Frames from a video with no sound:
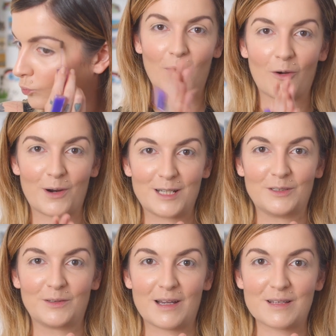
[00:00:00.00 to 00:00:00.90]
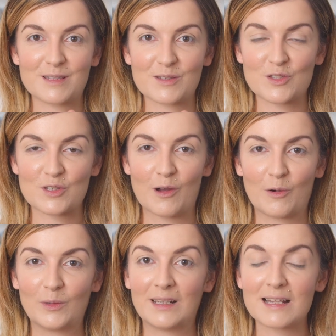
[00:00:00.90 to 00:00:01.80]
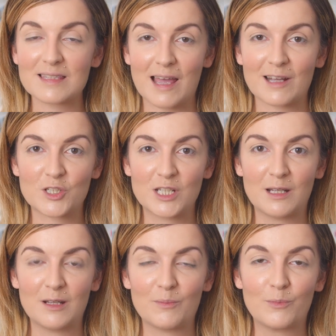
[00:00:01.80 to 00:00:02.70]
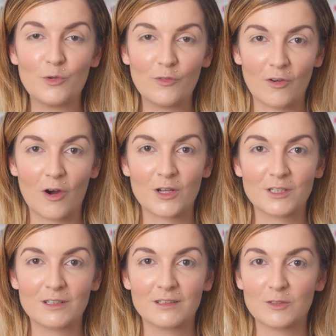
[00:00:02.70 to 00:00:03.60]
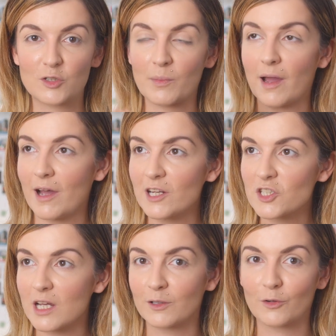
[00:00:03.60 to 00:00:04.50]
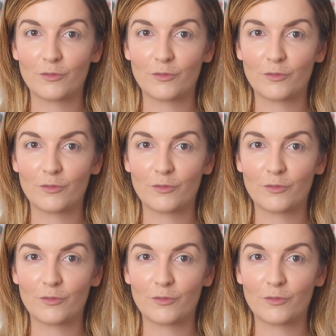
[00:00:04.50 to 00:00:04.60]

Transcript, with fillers: Alright, you guys, so let's actually move on to my eyeshadow